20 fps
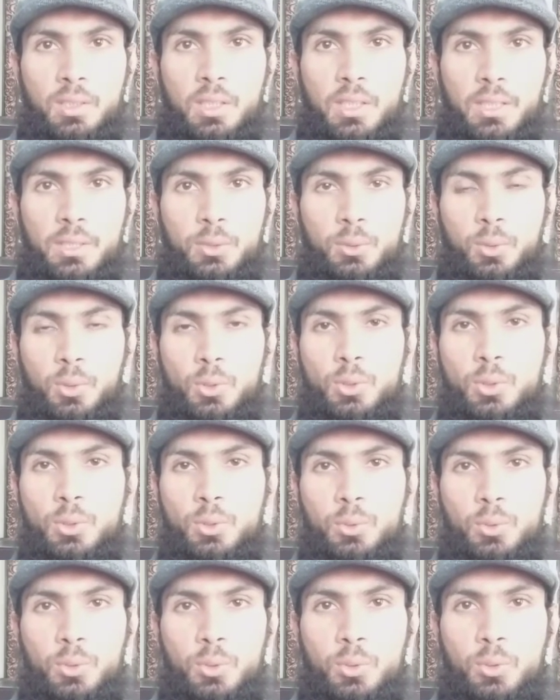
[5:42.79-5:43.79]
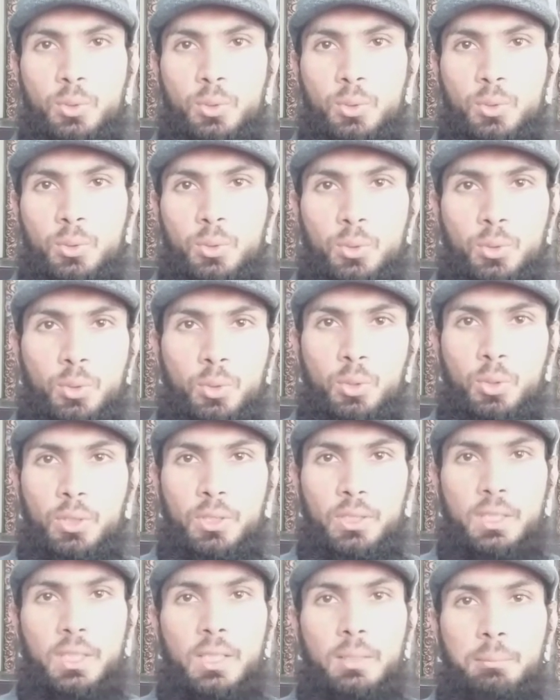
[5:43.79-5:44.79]
I told you to cook
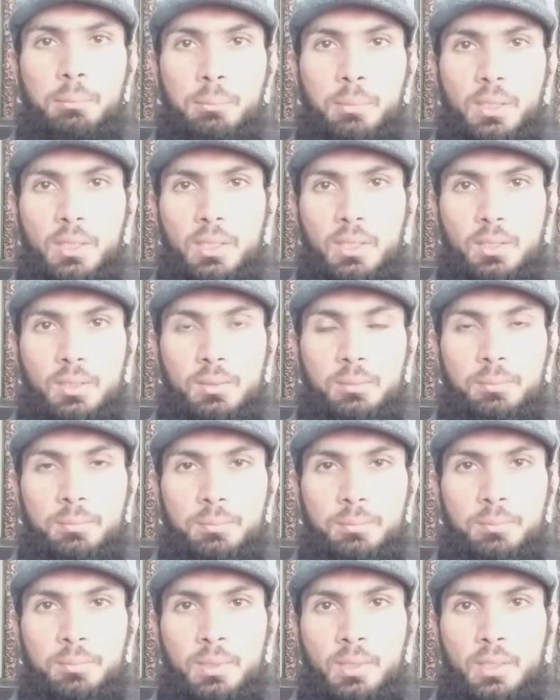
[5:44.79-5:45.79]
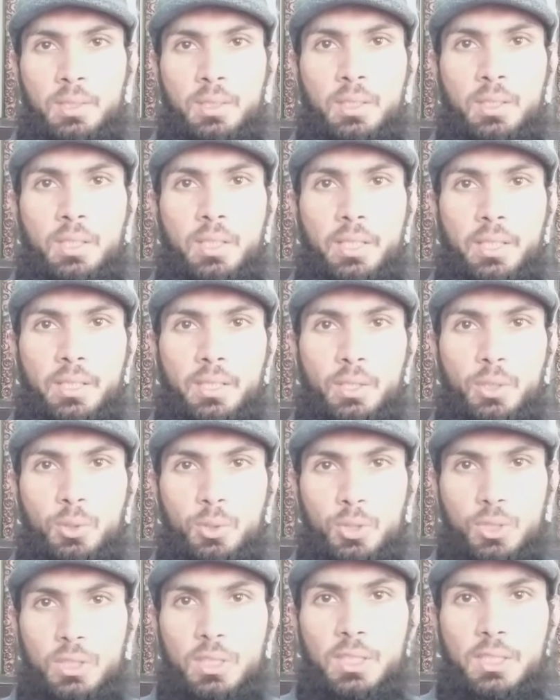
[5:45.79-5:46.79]
the meal. And you
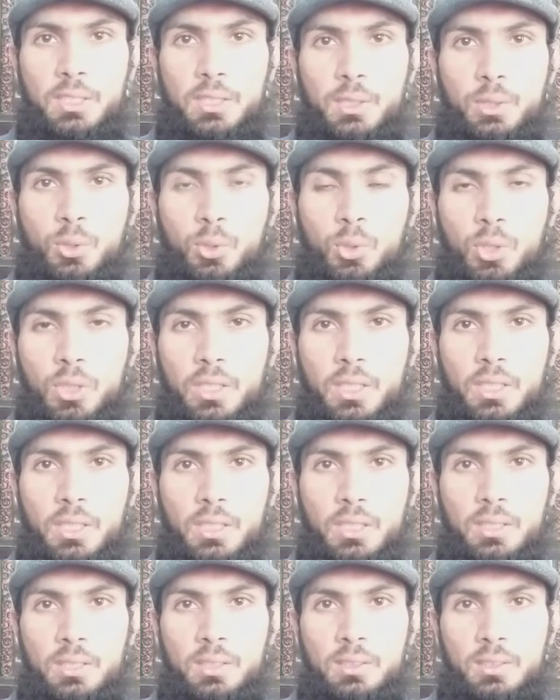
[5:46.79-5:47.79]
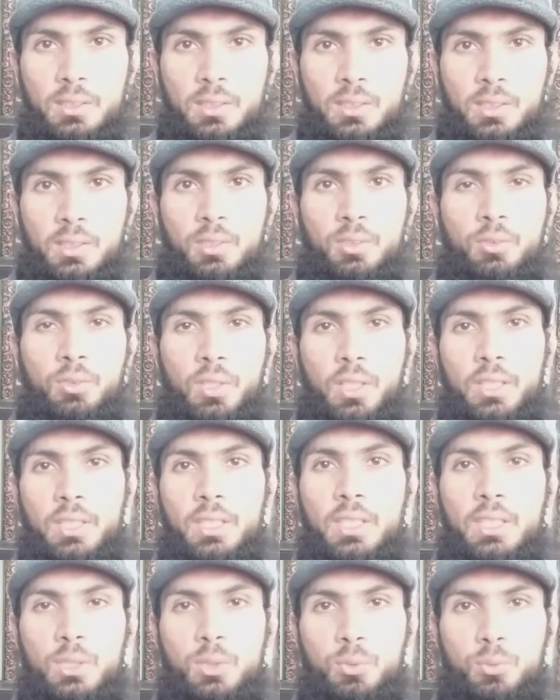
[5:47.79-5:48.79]
started cooking.
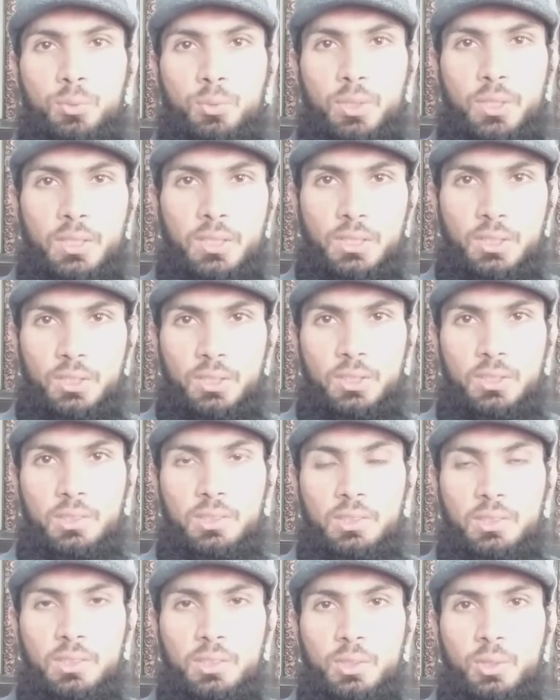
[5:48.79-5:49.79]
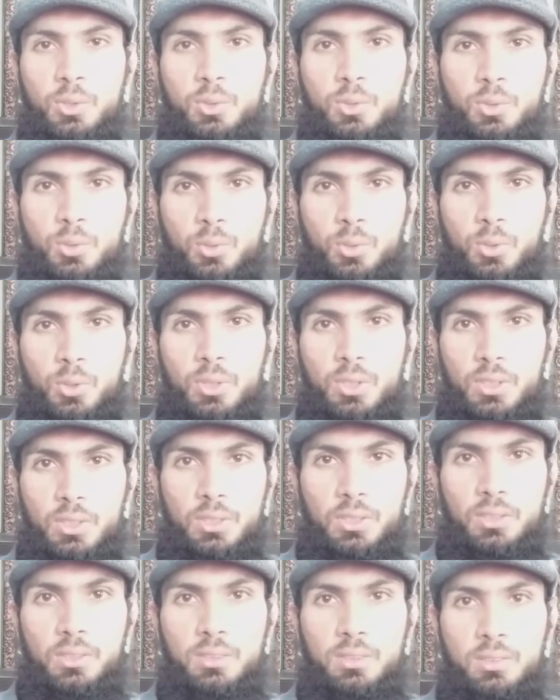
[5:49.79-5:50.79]
Finally, you finished. You cooked.
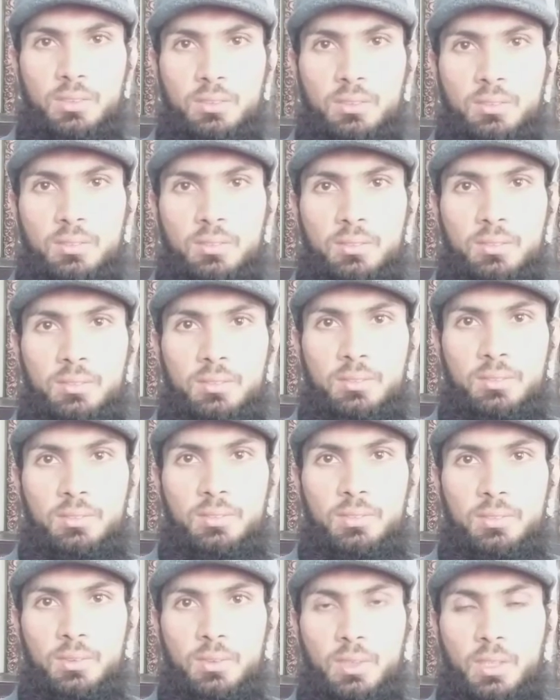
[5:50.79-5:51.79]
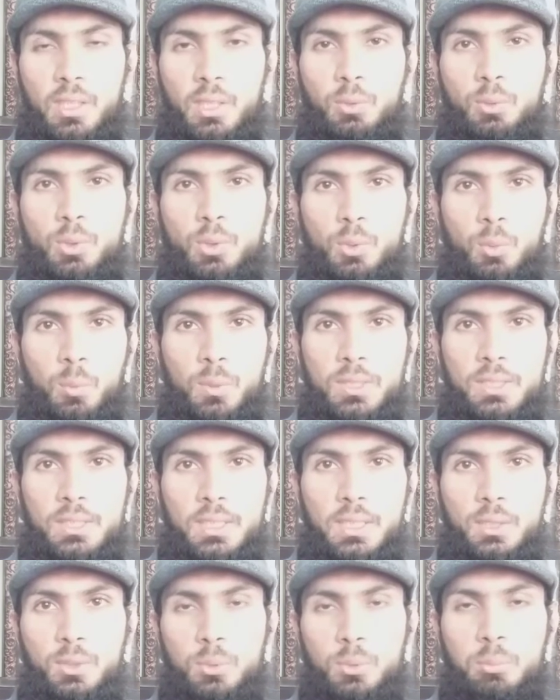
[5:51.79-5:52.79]
Now you will
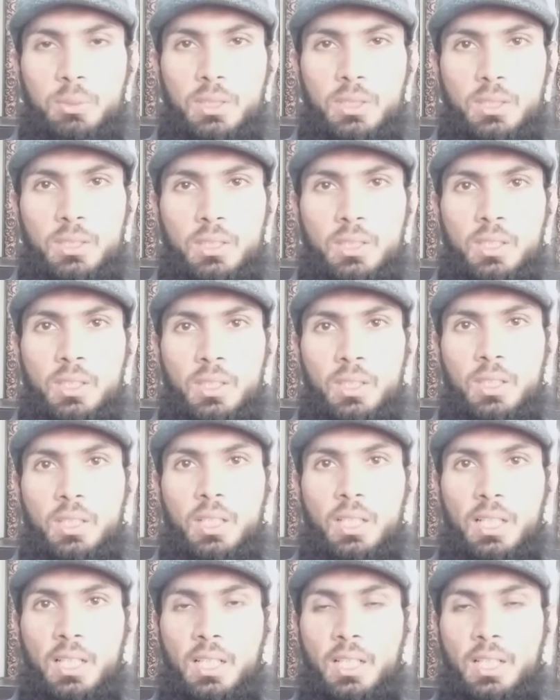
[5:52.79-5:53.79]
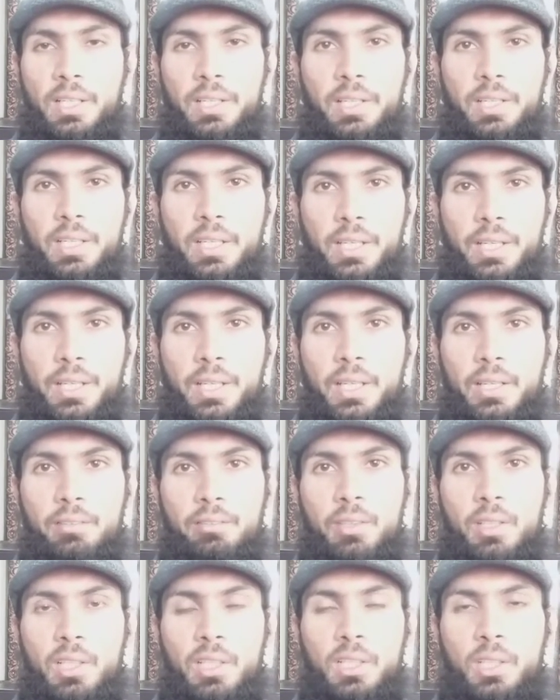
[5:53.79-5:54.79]
say to me, I have
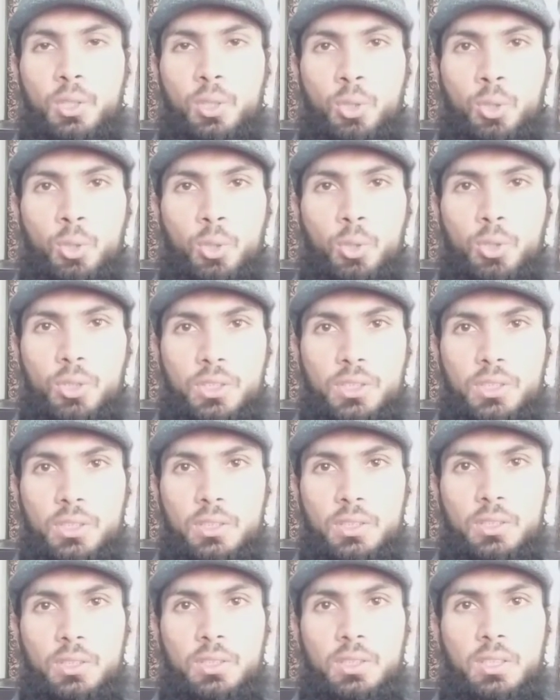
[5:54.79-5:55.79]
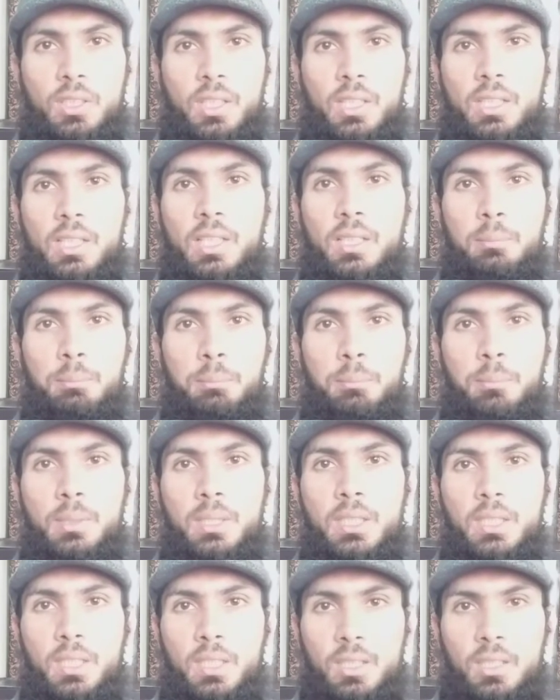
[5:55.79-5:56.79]
cooked the
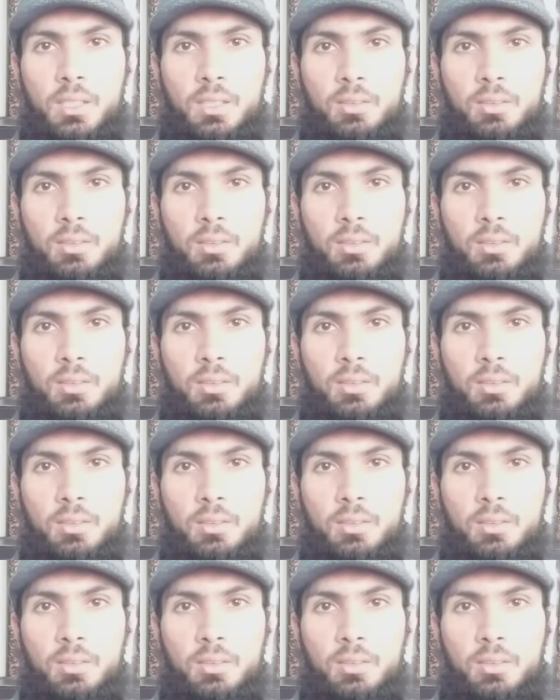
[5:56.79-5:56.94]
meal.